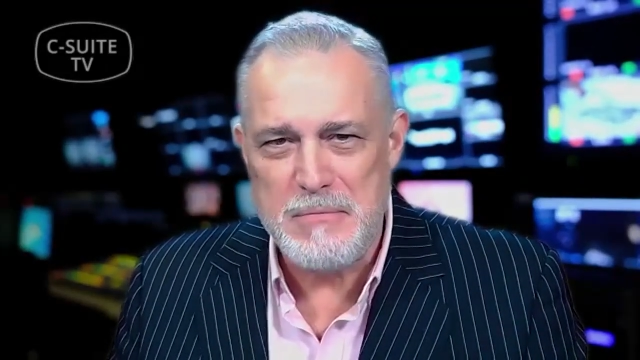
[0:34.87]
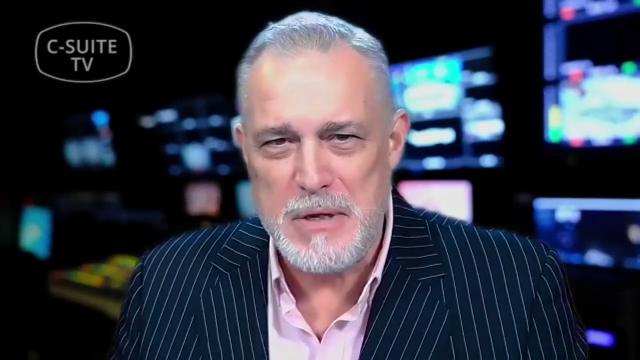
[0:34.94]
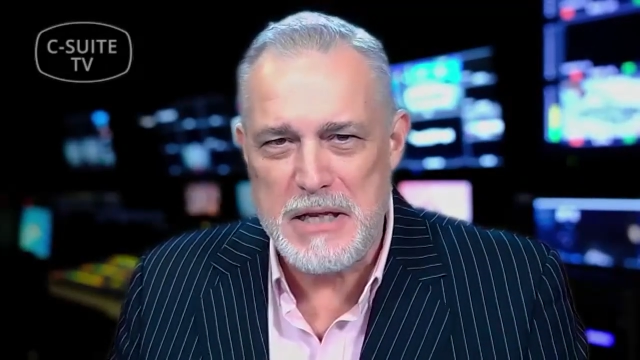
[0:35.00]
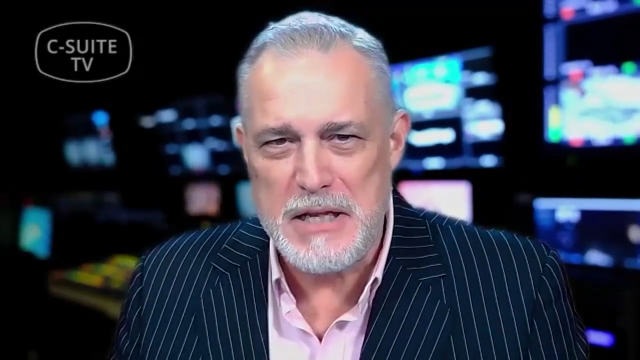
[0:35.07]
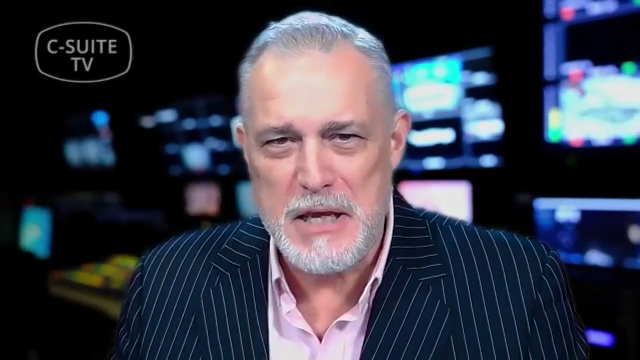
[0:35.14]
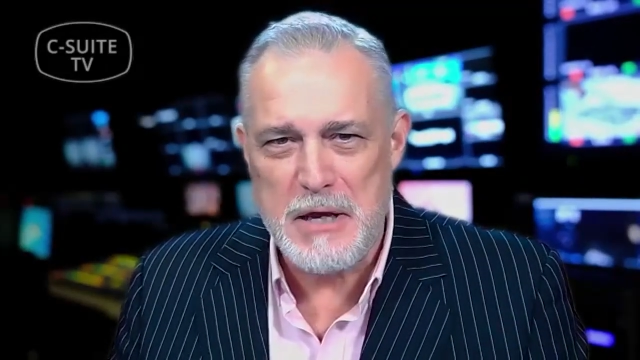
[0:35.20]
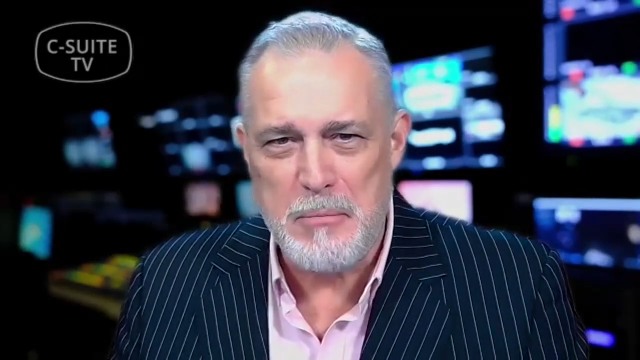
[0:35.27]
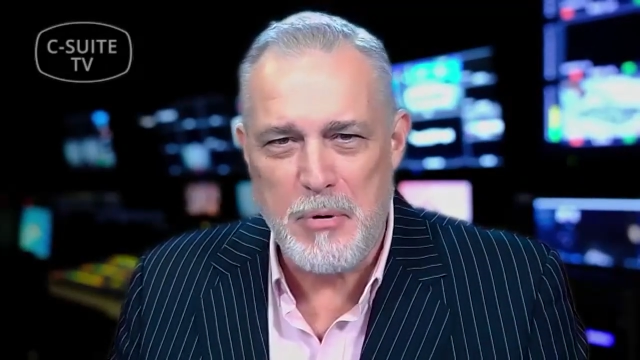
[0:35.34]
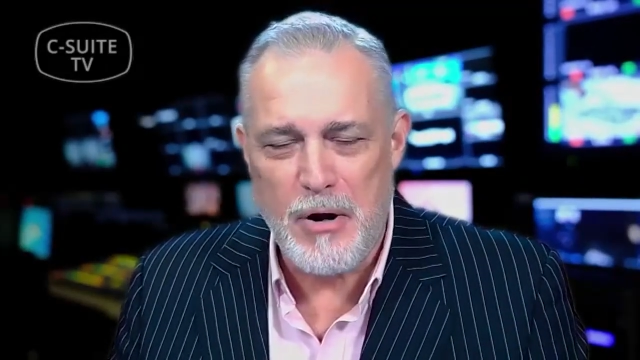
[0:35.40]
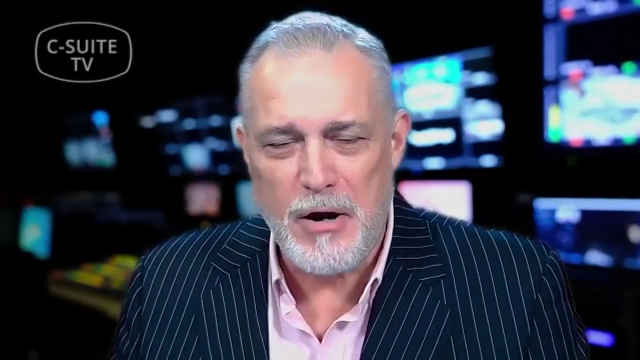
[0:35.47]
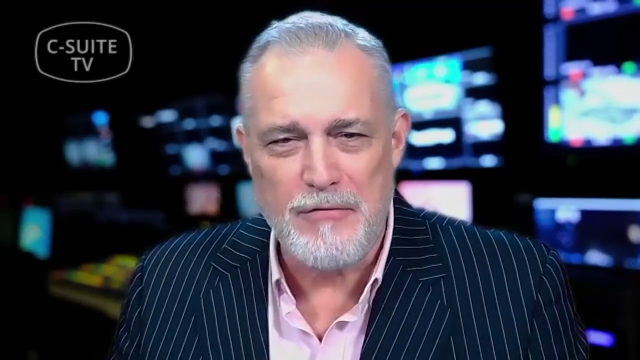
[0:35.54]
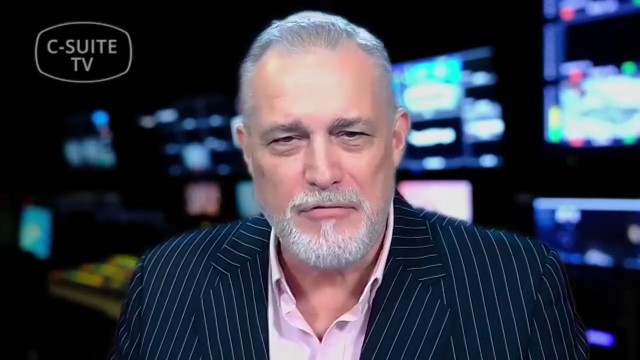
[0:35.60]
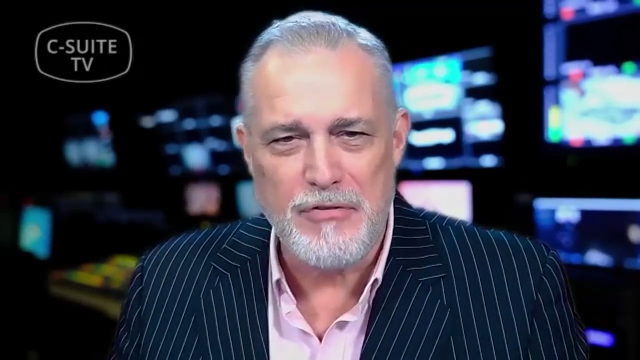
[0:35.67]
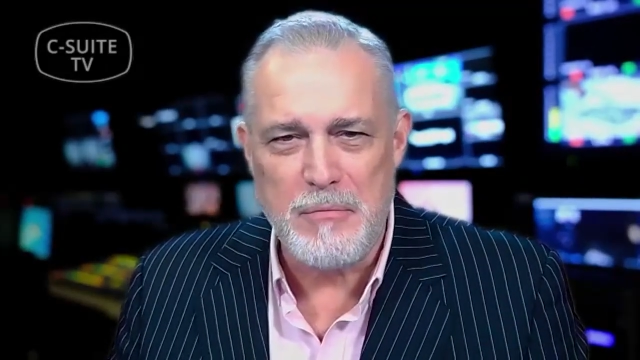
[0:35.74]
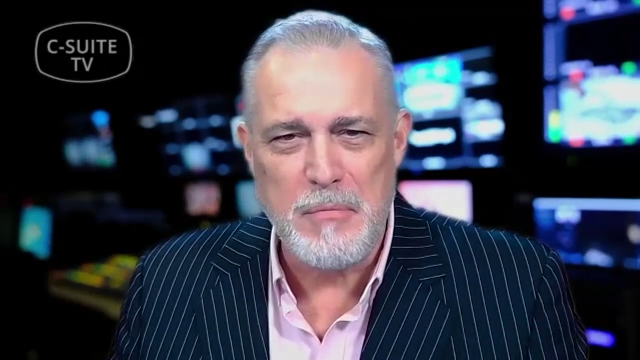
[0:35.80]
Media
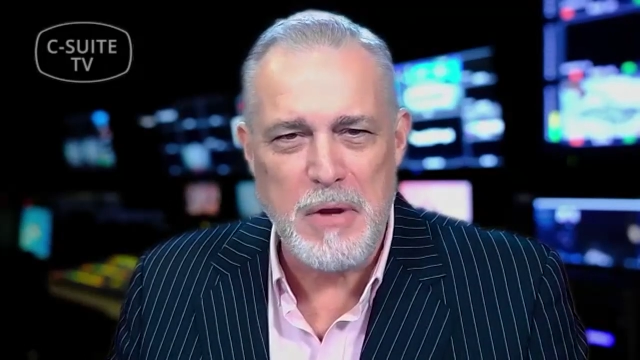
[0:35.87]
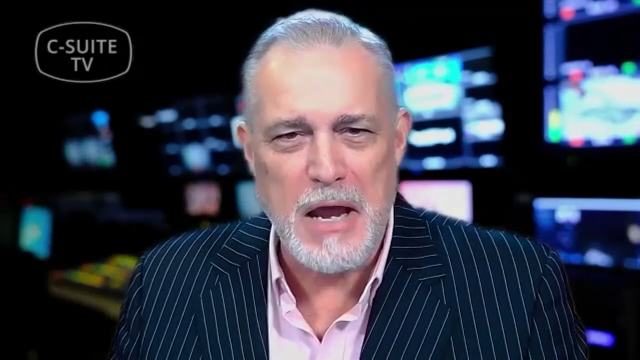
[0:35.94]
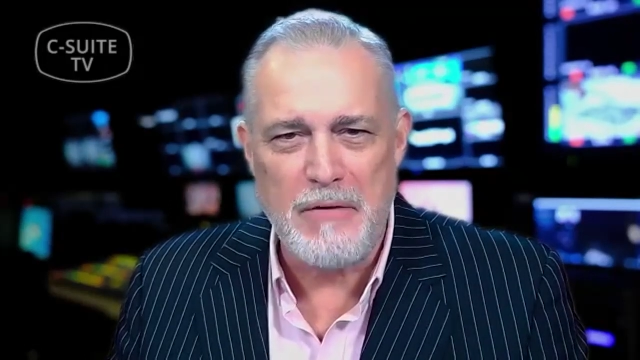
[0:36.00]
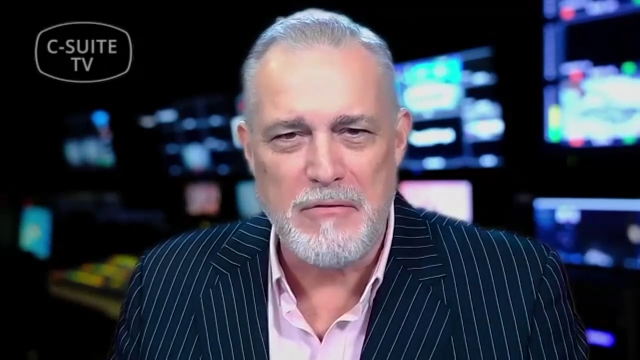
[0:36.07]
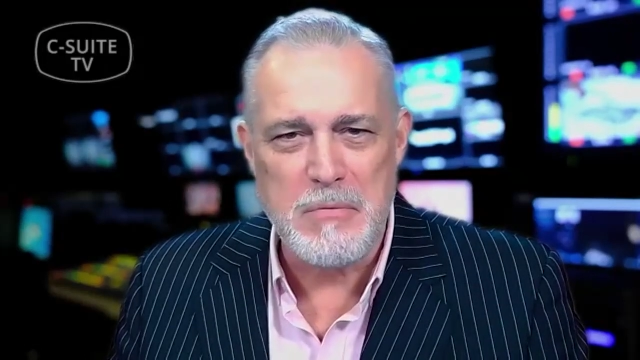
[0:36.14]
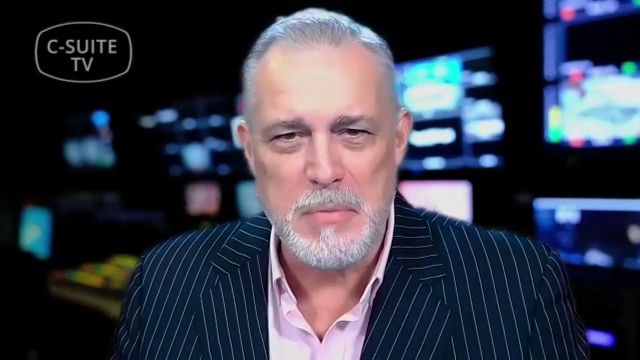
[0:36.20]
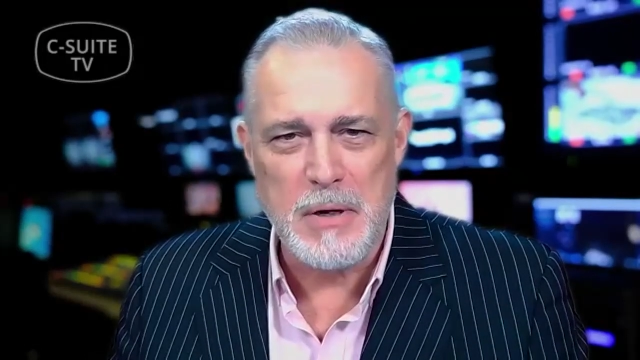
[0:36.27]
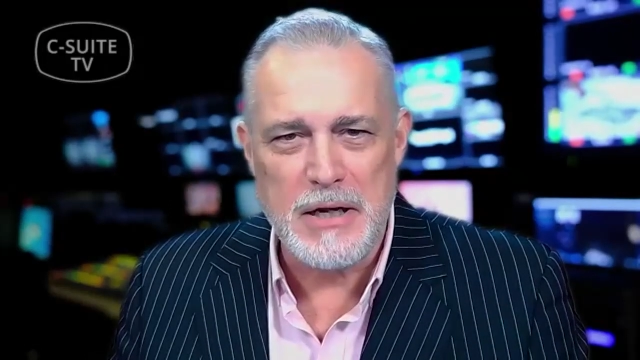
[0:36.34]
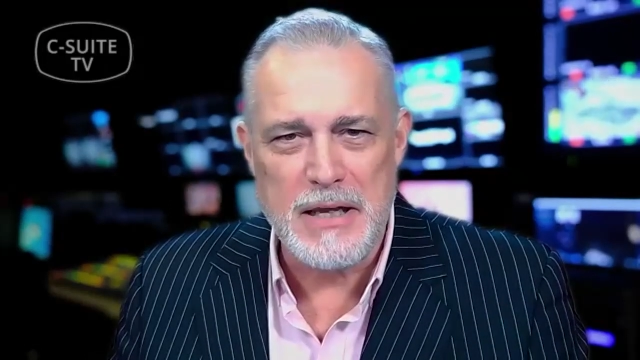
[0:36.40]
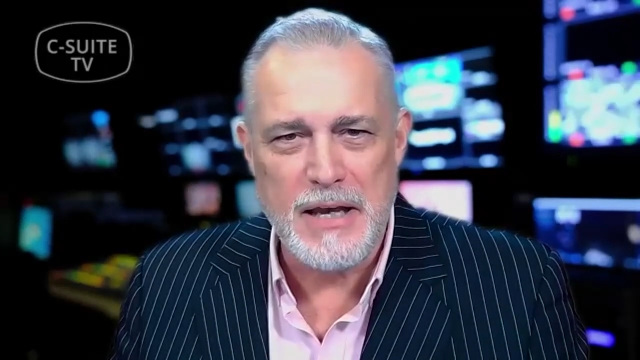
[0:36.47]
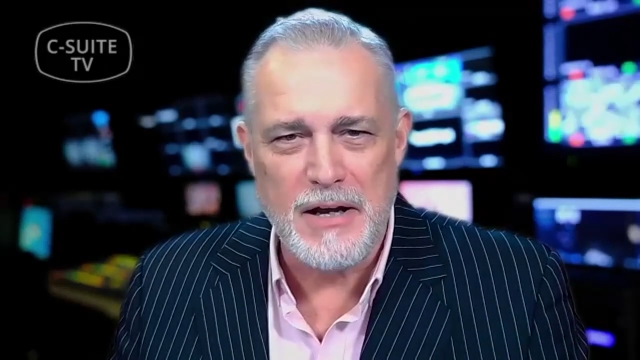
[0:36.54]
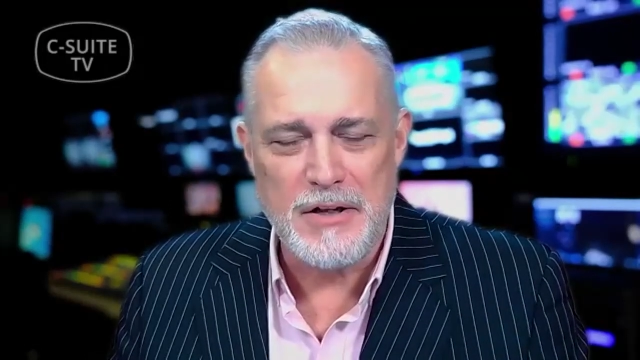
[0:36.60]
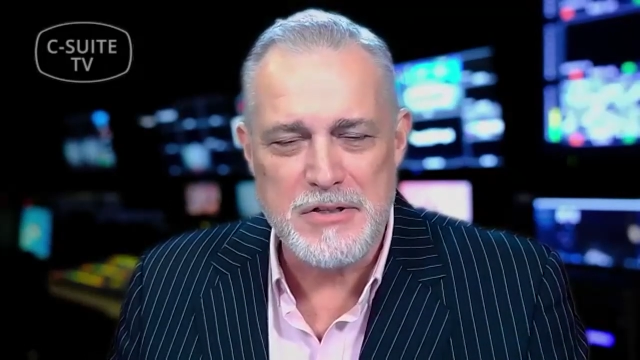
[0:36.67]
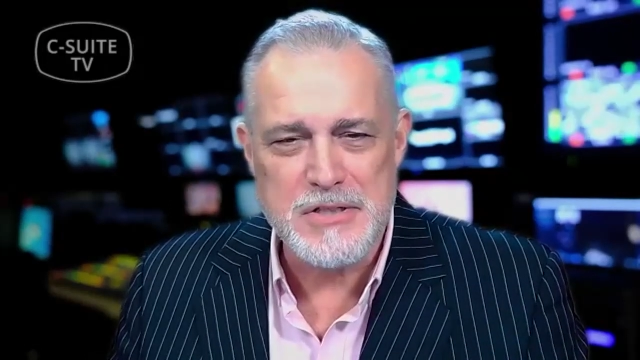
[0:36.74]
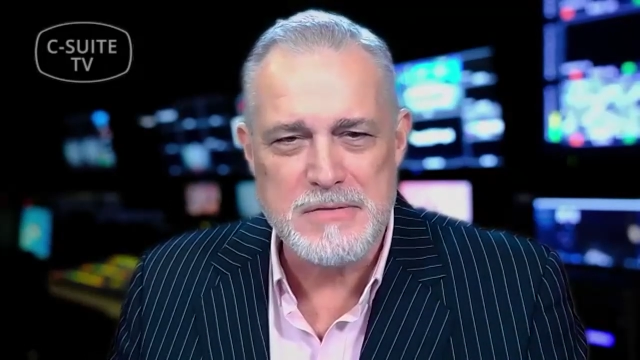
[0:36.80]
apart from everybody
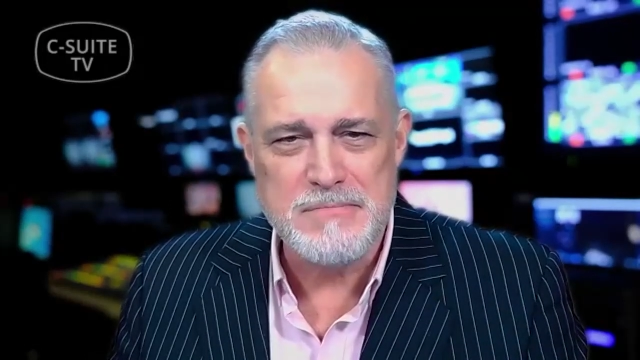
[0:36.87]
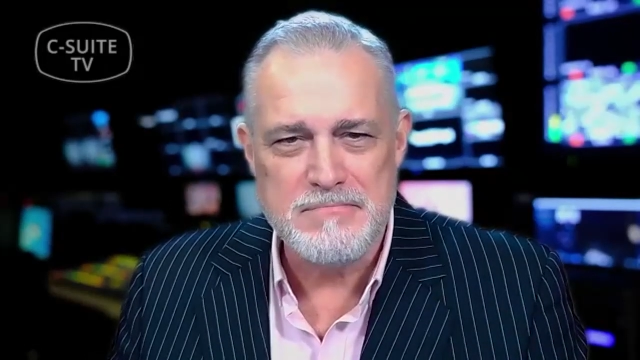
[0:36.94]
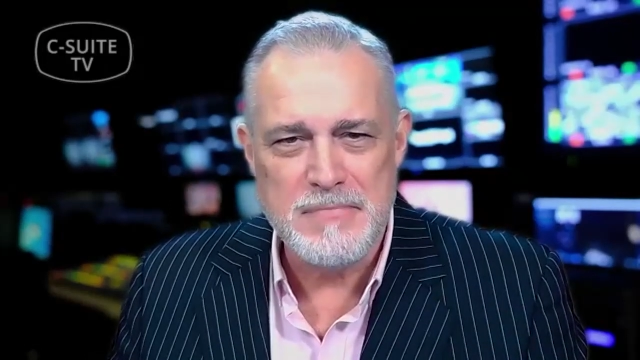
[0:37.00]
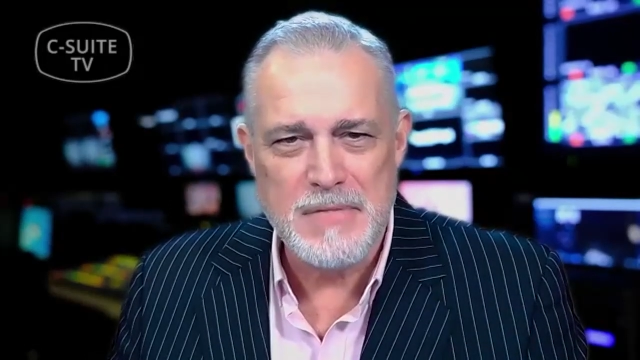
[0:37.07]
else?